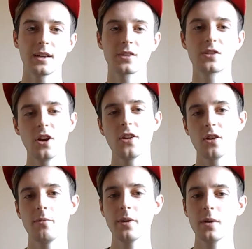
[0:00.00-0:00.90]
as a
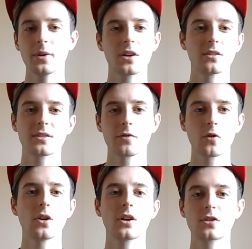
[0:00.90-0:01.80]
certain number because they're
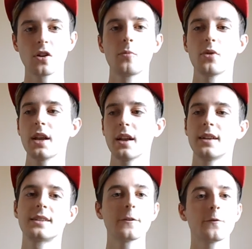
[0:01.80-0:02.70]
all so brilliant
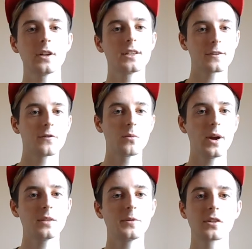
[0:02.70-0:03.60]
and different in different
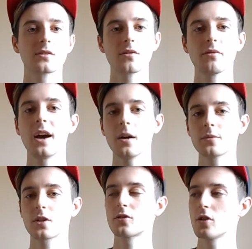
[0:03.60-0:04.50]
ways because the three
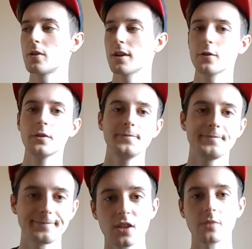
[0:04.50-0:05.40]
albums are so different.
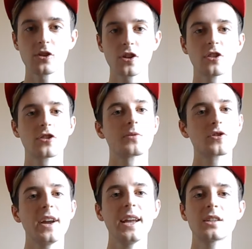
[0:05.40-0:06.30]
So I'm just going to jump
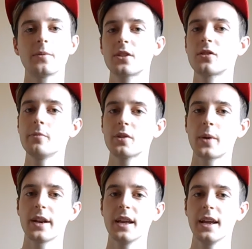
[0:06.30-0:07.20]
straight into it. So number
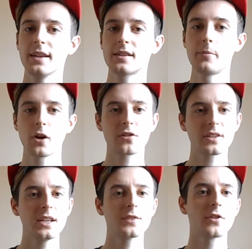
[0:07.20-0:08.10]
twenty is
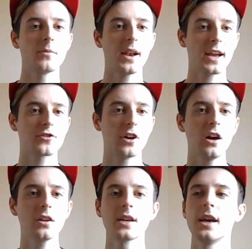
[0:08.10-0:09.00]
Hippocrates from Electra
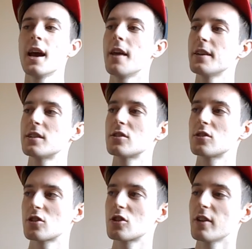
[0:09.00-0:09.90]
Heart, and this is
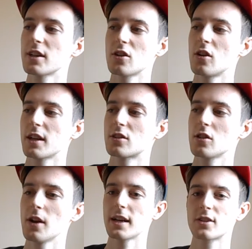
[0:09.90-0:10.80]
such a great song. It's
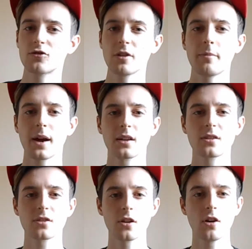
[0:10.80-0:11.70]
like stripped back
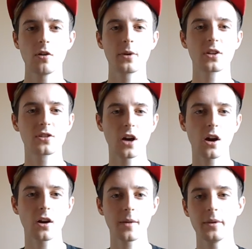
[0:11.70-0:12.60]
and slow but
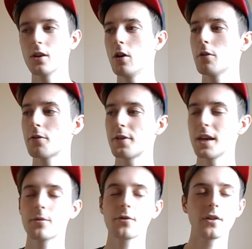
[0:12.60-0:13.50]
dark. I mean, the whole
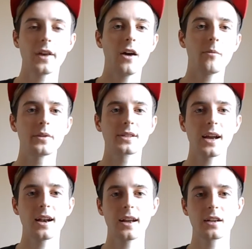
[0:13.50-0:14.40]
theme throughout the album is
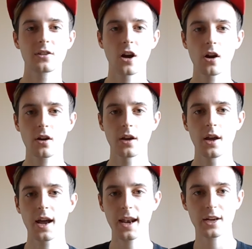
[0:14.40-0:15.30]
kind of like dark
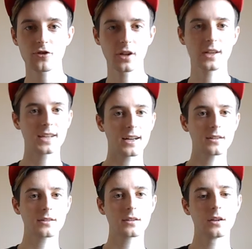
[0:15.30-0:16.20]
electronic
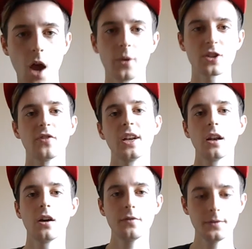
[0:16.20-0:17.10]
dance, which I
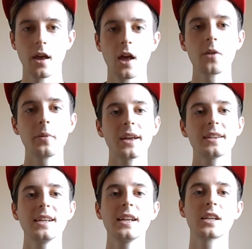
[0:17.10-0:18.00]
really love. Number
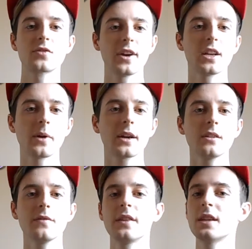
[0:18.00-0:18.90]
nineteen is
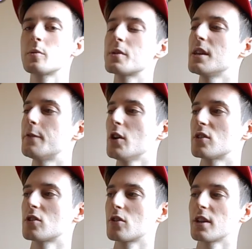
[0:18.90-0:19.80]
Radioactive, and this was the
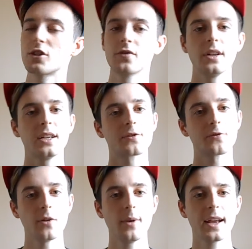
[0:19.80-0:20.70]
first song that she released
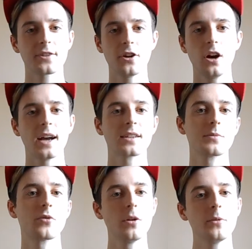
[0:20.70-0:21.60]
from Electra Heart as
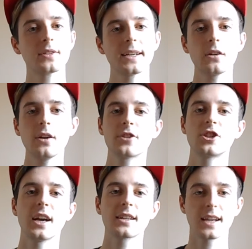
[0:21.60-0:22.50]
the promo single,
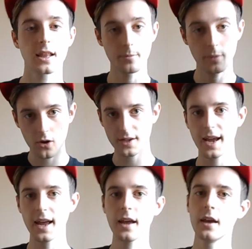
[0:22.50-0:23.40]
and she has like the blonde
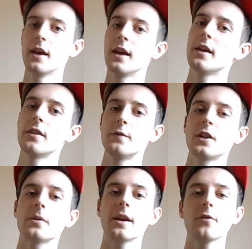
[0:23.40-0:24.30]
hair in the
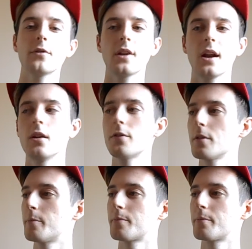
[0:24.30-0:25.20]
video and everything, and I love
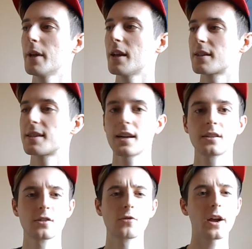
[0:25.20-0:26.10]
the big
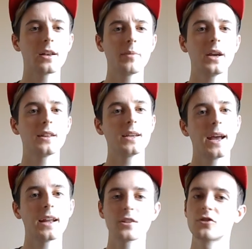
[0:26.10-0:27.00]
dance grind bit at the
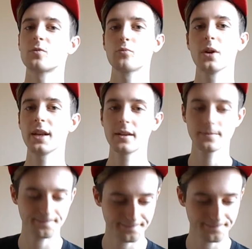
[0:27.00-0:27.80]
end. It's just brilliant.